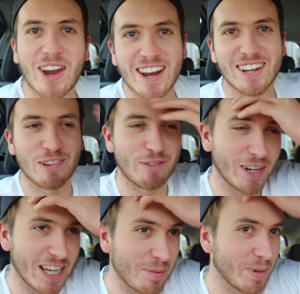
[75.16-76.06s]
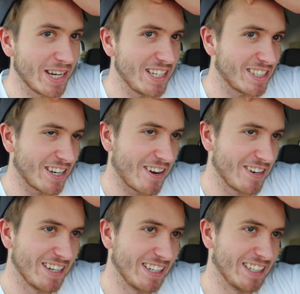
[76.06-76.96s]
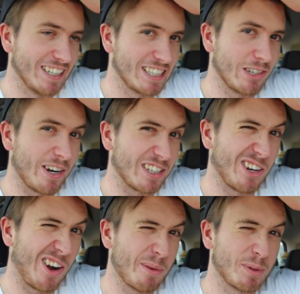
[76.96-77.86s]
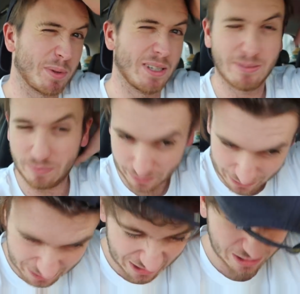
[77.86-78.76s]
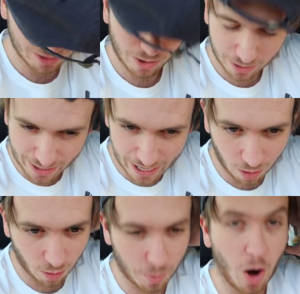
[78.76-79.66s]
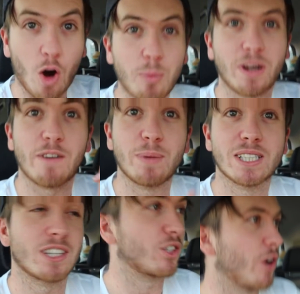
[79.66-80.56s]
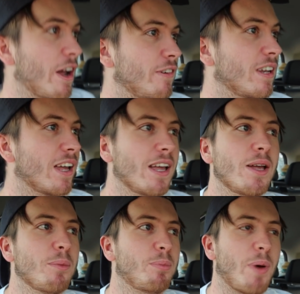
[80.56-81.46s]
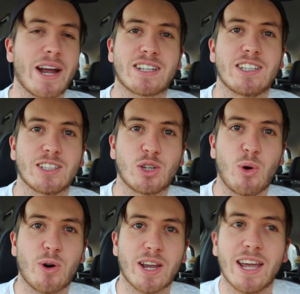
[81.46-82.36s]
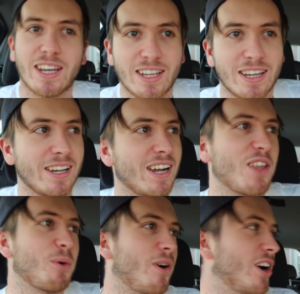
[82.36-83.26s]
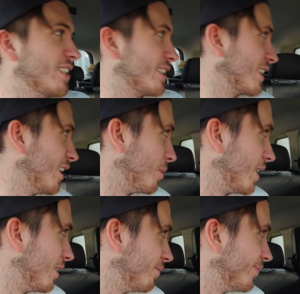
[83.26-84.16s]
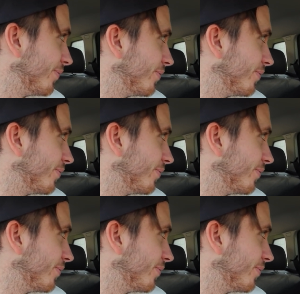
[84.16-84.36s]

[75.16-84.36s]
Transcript: ground in the footy E P, so exciting times. But it's six o'clock now. I'm hoping I've missed the traffic back to Torquay. Otherwise it's gonna be